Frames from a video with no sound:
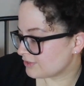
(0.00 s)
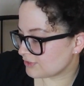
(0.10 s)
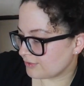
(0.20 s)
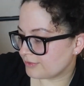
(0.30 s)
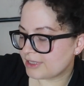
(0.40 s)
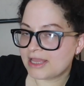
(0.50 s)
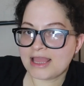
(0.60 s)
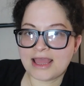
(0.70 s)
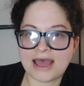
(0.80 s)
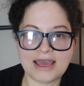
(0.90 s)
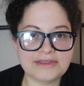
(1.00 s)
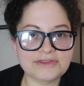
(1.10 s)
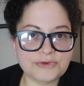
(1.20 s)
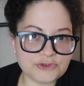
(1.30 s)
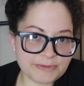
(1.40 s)
So I
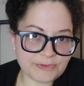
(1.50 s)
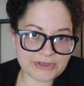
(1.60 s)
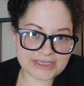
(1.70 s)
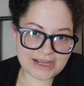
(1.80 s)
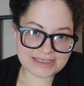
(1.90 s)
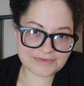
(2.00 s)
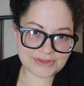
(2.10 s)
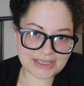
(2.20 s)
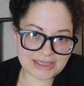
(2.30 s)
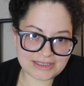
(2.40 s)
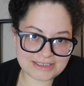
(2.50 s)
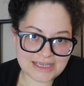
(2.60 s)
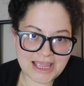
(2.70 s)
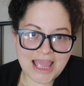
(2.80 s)
think those will be really nice for the kids.